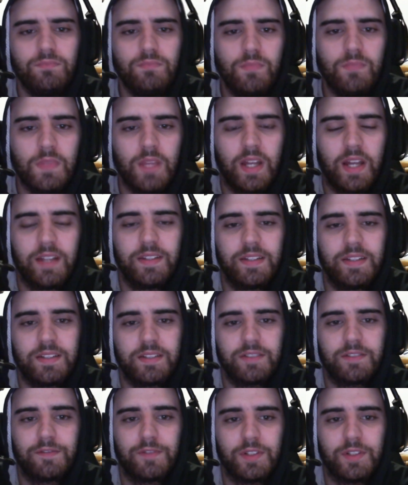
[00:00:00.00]
a
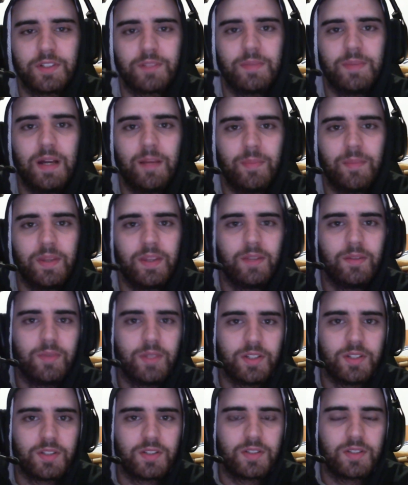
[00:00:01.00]
decent first map, and then we
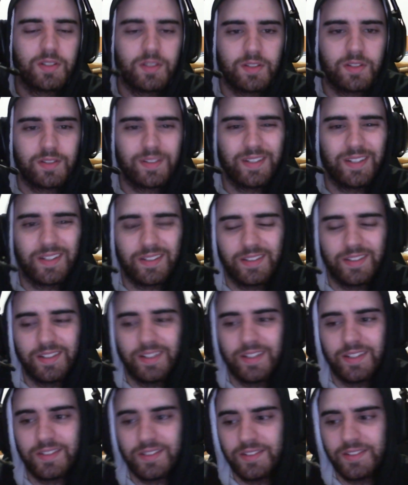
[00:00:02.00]
just sucked the
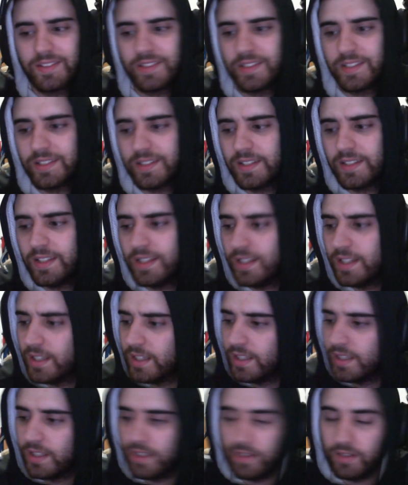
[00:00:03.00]
S&D, and
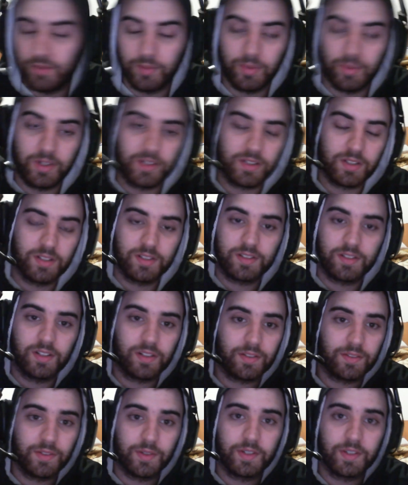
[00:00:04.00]
we basically
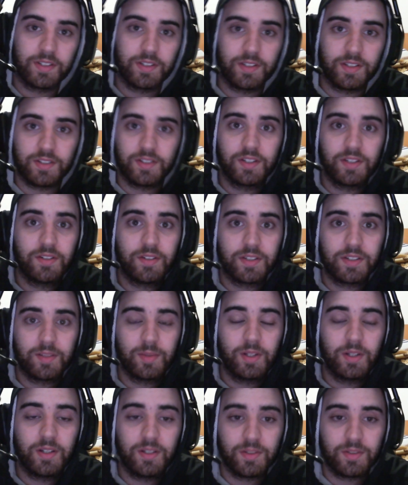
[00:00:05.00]
sucked for the rest of the series. To
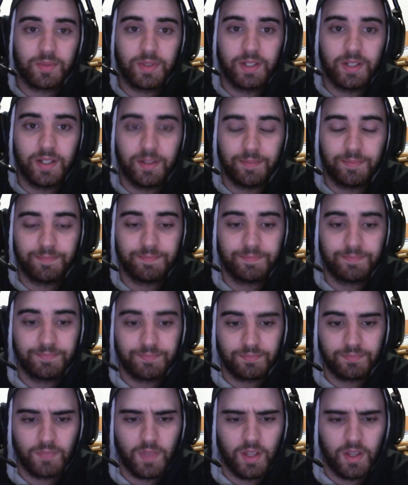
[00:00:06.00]
be honest, we
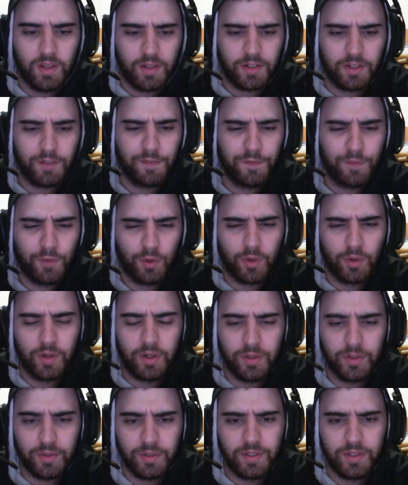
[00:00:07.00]
got
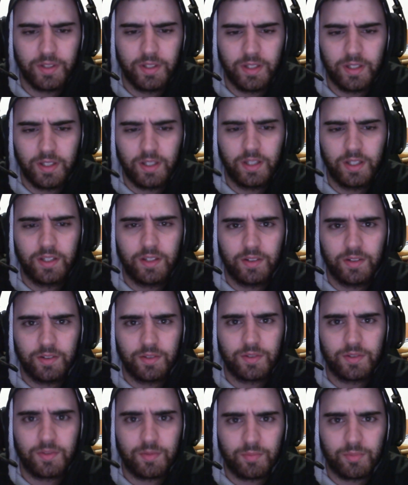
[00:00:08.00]
4-0'd. It
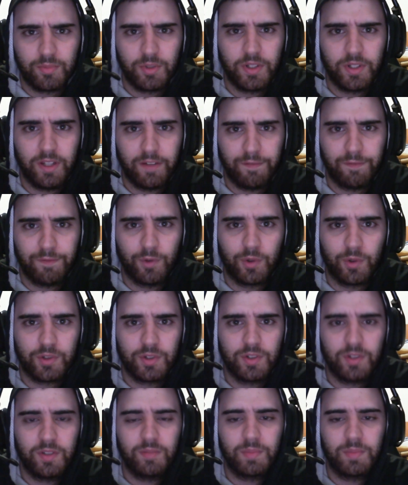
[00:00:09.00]
was pretty
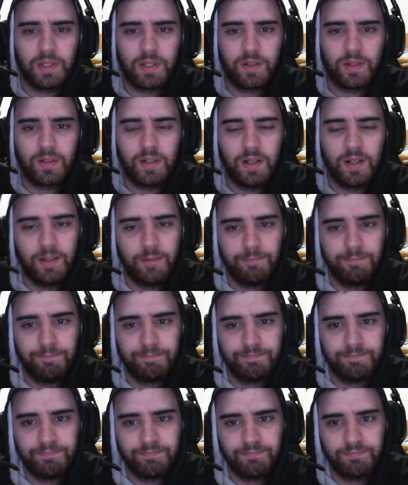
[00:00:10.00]
unfortunate, but
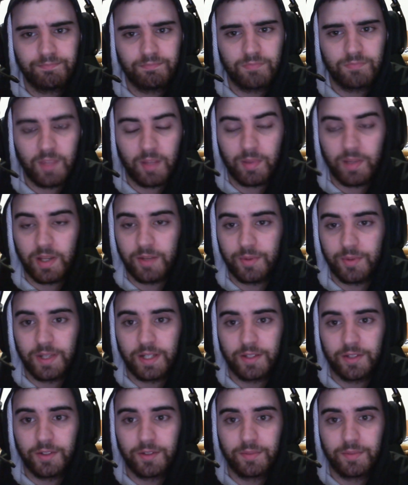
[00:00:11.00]
they played
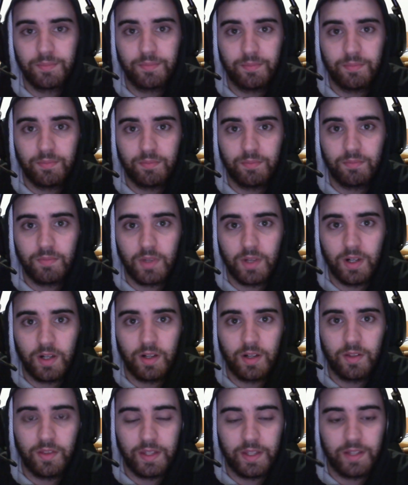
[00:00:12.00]
really good
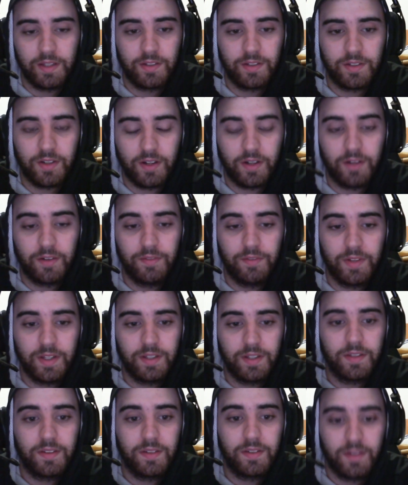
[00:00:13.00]
the entire event,